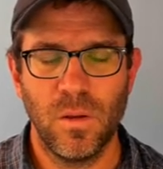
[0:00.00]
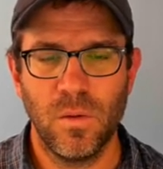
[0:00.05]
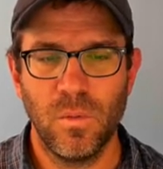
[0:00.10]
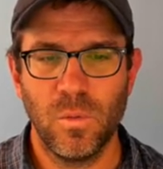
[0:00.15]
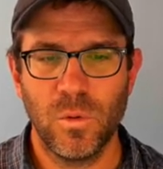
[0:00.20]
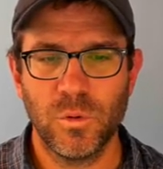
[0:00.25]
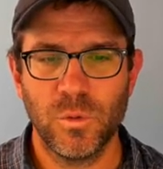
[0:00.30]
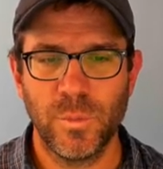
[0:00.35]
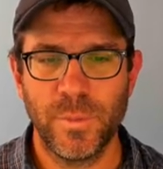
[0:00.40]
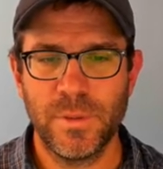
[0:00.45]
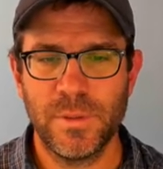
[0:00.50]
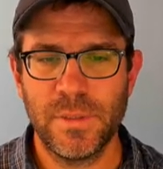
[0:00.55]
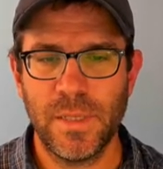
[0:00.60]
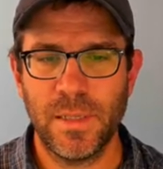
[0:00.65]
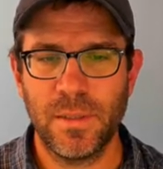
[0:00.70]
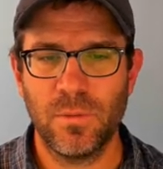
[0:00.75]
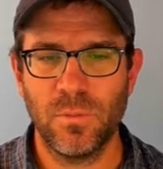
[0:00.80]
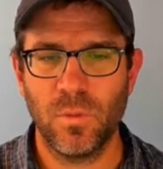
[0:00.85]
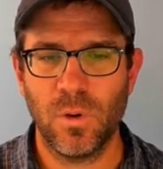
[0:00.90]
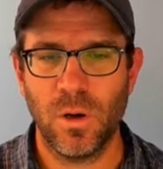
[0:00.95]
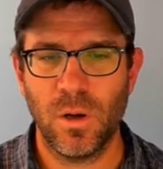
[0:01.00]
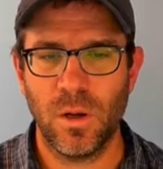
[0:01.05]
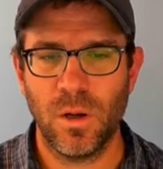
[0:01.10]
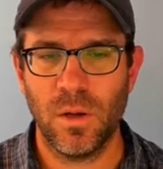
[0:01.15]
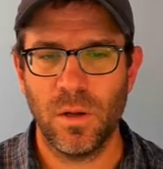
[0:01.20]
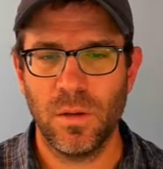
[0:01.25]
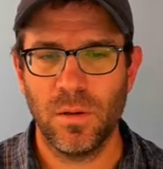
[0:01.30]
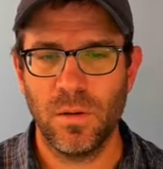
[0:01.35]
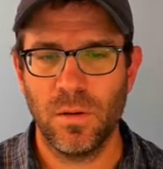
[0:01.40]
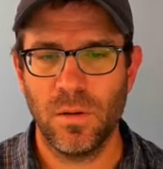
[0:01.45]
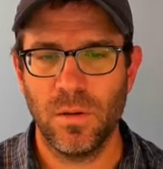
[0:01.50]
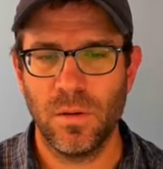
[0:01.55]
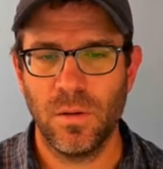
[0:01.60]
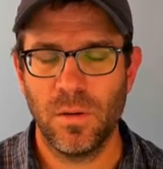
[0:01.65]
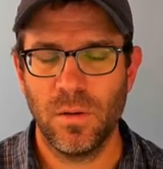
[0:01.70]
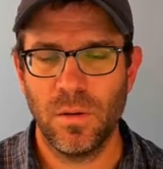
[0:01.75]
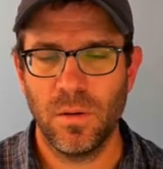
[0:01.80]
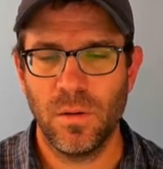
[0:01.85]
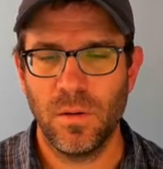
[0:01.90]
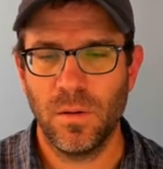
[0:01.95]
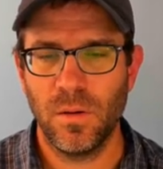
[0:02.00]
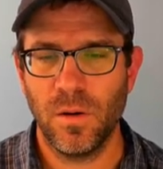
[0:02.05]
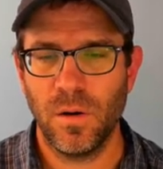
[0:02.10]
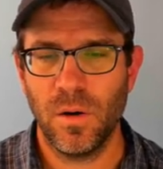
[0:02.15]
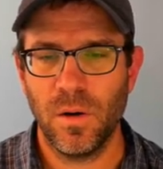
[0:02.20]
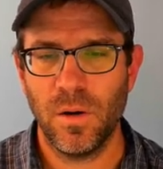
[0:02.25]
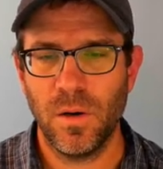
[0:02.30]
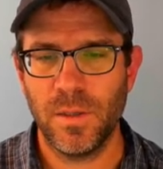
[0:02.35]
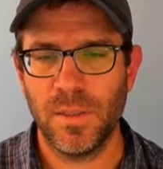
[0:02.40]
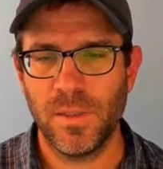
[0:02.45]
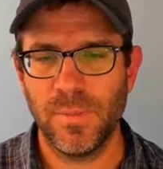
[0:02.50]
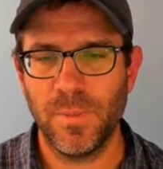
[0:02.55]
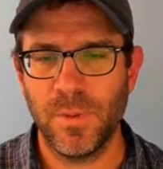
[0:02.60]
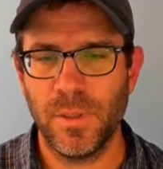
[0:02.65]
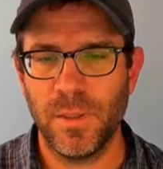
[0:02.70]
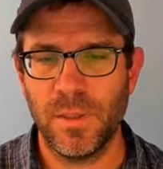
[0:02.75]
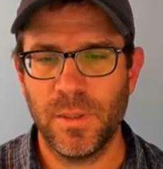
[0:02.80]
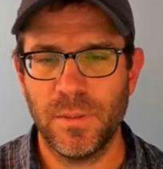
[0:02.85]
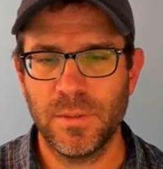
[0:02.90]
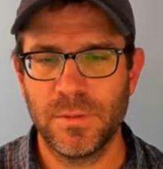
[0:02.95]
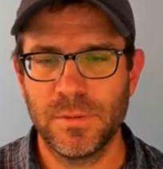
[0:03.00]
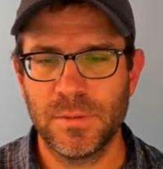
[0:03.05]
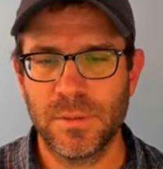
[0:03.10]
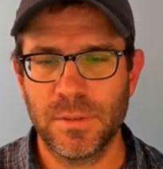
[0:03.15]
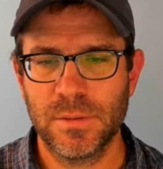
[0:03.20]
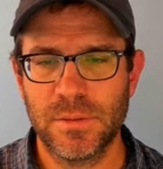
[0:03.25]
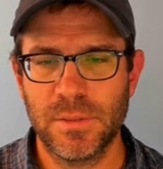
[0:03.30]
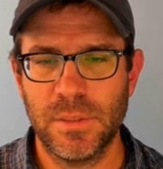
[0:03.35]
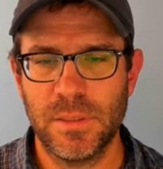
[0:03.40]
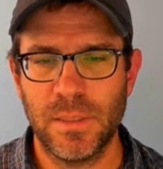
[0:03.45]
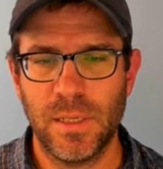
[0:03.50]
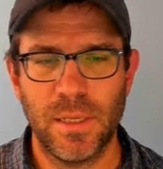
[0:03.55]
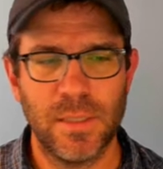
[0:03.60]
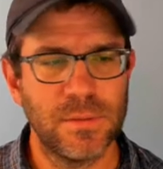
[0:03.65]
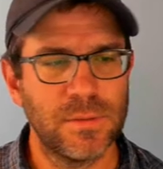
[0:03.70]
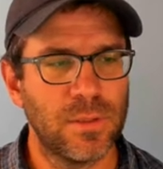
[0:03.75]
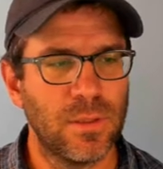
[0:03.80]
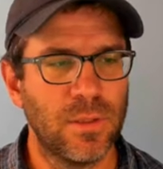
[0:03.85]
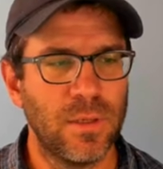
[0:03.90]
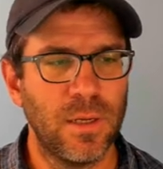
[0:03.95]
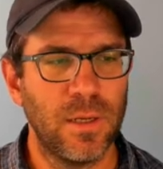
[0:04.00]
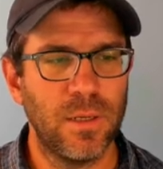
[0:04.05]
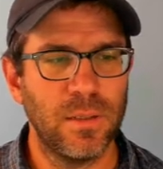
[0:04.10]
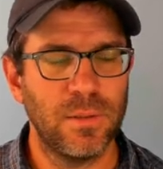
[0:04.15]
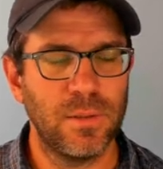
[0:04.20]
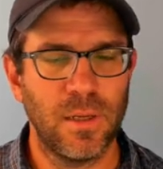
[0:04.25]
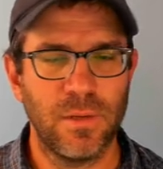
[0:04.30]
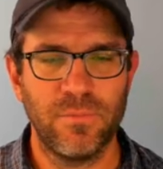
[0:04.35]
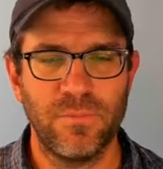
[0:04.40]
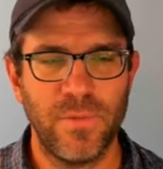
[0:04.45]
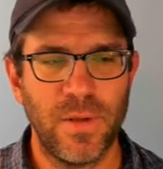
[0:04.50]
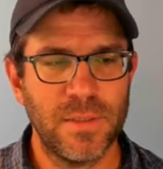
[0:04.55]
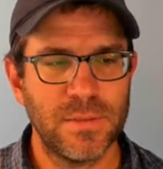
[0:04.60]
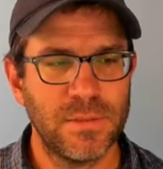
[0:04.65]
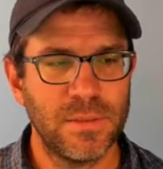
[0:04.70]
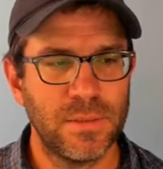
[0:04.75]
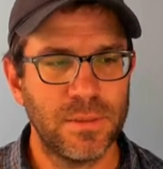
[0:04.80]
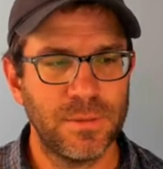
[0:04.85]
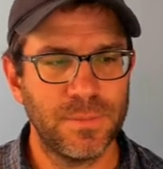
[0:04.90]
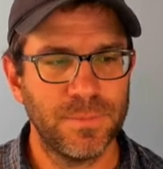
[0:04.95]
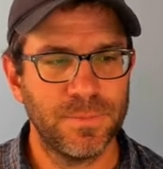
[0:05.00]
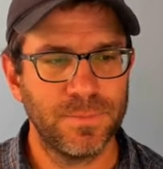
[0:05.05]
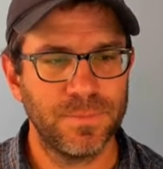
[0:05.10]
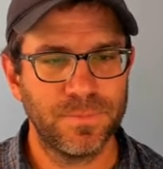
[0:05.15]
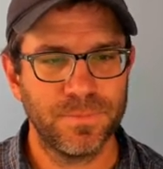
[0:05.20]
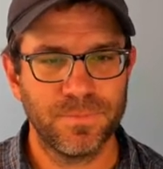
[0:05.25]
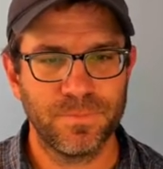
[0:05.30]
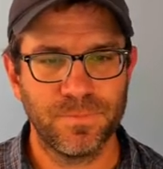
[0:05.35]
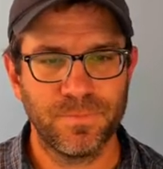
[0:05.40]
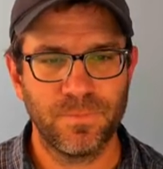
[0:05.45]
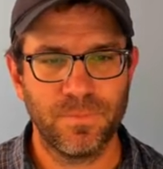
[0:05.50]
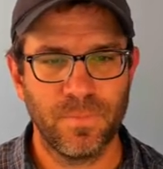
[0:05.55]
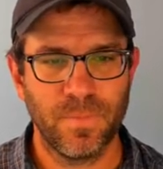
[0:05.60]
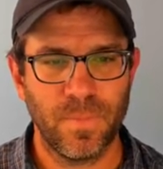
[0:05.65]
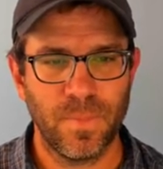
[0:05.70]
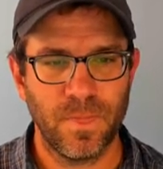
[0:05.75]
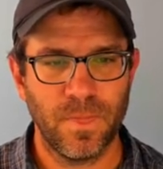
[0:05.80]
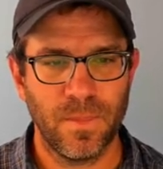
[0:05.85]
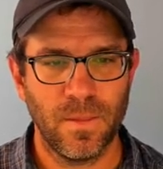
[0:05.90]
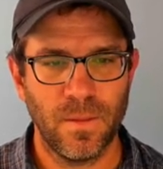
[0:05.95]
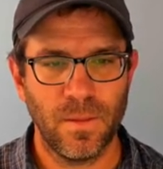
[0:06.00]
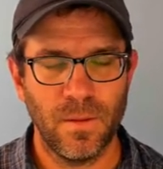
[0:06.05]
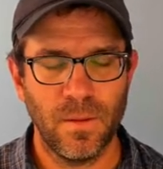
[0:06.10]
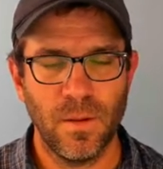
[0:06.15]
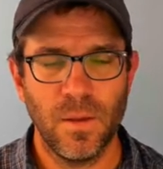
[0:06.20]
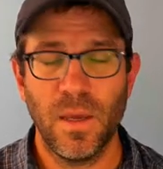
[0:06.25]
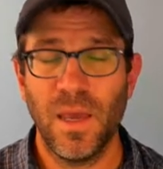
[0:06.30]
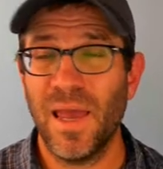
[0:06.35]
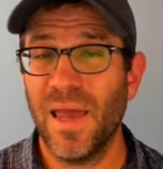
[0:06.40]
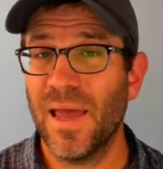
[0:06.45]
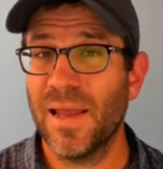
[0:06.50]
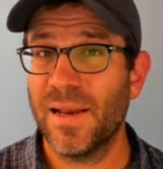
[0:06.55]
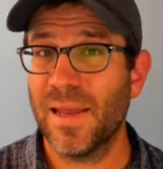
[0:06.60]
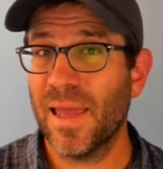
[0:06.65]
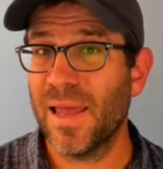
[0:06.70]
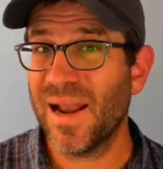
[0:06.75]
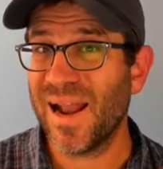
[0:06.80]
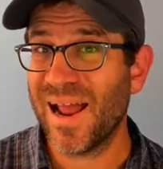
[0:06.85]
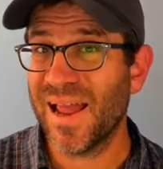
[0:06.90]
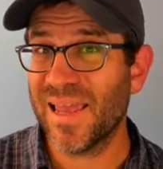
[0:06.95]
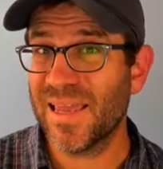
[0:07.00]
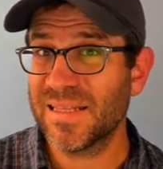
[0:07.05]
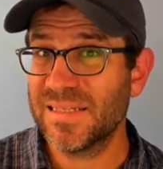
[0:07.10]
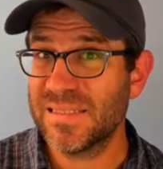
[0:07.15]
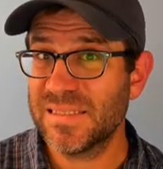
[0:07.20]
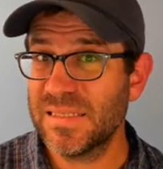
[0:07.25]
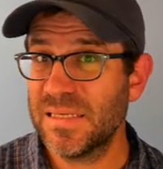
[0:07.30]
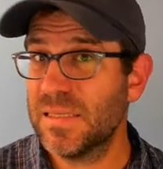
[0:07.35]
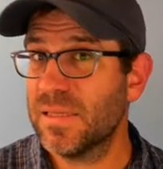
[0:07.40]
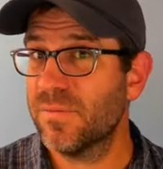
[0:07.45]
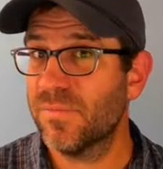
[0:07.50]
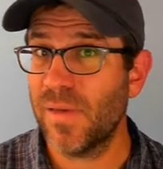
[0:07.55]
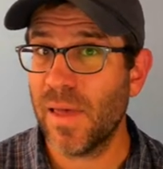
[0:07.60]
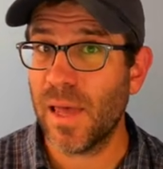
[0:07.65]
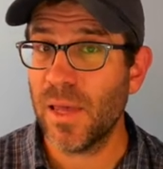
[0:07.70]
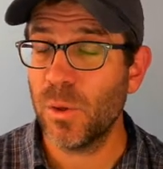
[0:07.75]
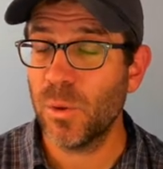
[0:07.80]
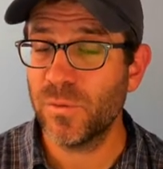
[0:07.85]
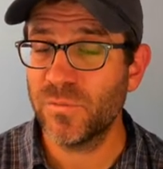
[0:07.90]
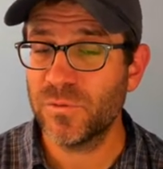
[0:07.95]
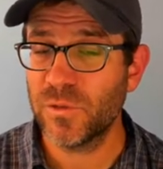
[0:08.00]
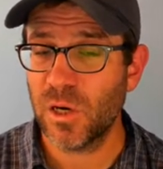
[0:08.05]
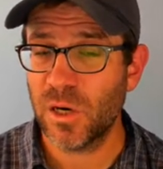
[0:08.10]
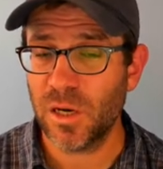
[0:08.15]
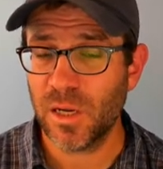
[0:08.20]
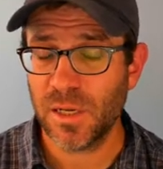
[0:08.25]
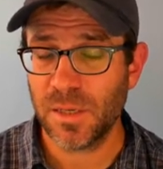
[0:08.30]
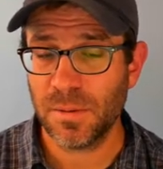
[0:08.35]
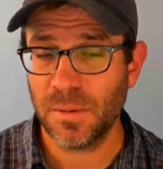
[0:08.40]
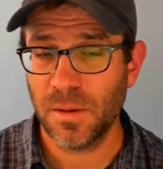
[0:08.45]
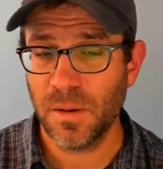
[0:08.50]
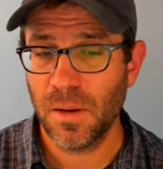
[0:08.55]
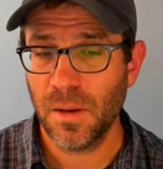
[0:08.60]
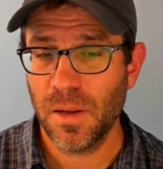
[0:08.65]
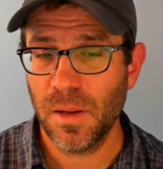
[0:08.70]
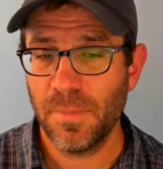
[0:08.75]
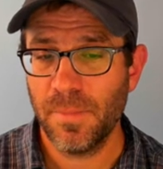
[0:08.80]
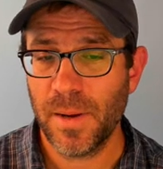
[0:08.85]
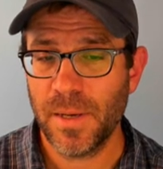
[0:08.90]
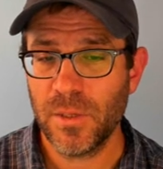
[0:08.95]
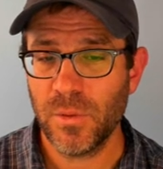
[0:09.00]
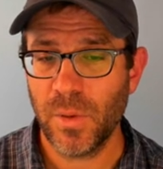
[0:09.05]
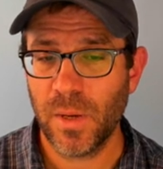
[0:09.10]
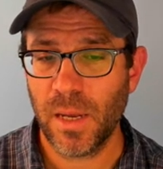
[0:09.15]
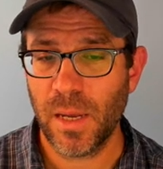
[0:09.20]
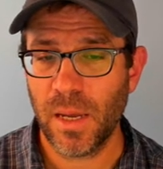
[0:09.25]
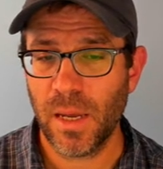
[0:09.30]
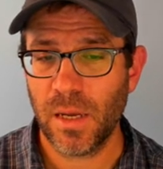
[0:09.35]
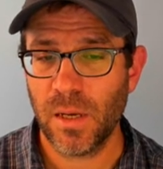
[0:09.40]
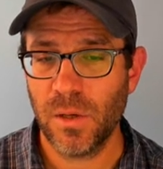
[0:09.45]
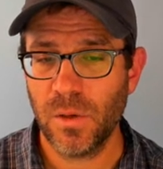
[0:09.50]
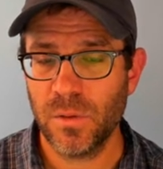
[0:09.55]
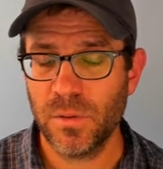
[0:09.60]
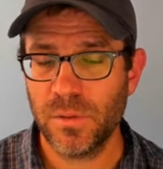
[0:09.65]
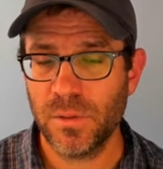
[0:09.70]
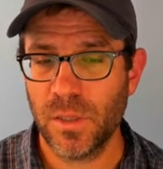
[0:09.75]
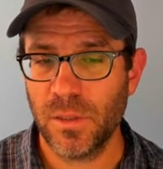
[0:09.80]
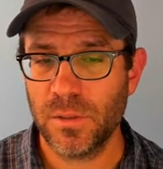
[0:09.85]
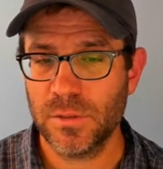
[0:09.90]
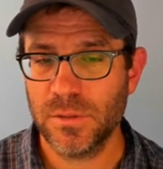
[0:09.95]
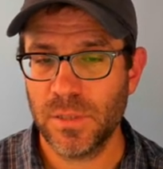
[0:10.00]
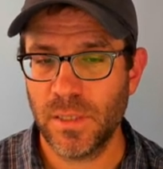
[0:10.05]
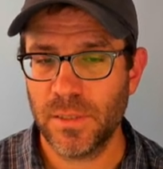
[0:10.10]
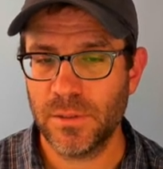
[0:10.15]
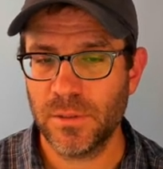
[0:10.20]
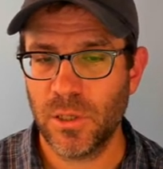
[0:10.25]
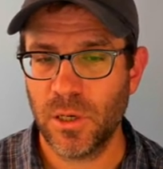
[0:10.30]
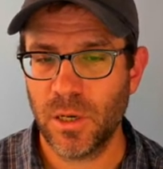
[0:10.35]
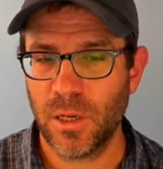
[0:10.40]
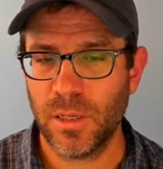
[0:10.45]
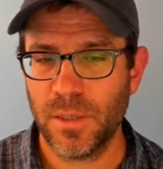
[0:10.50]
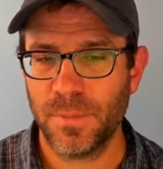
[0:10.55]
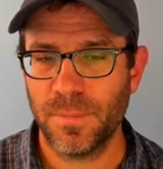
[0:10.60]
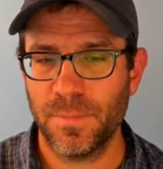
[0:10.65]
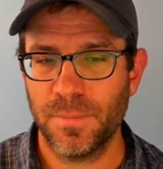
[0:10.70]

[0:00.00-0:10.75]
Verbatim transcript: which will be data raw rndb 16 srnafasta And again, I can see the value of target by doing echo dollar sign target.